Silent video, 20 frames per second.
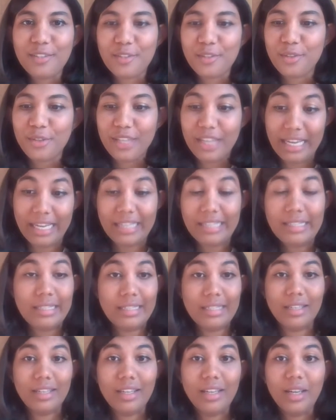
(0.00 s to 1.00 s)
So
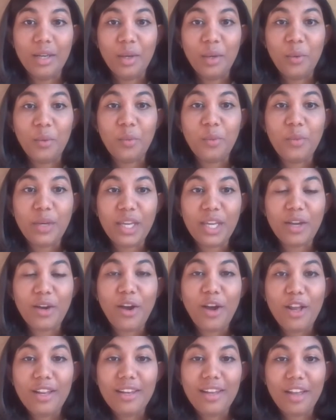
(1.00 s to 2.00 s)
yes, we
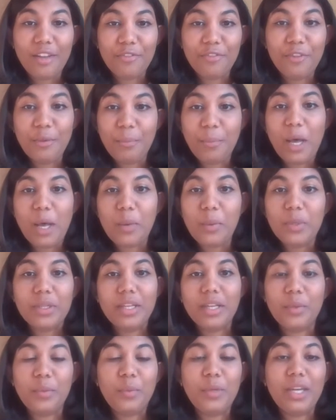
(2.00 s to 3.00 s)
all love the power
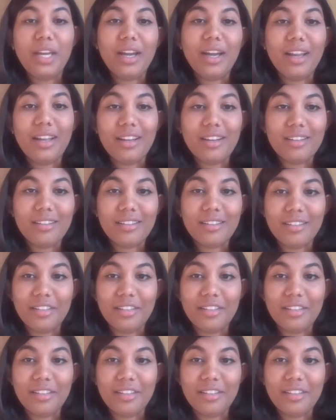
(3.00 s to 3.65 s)
that we are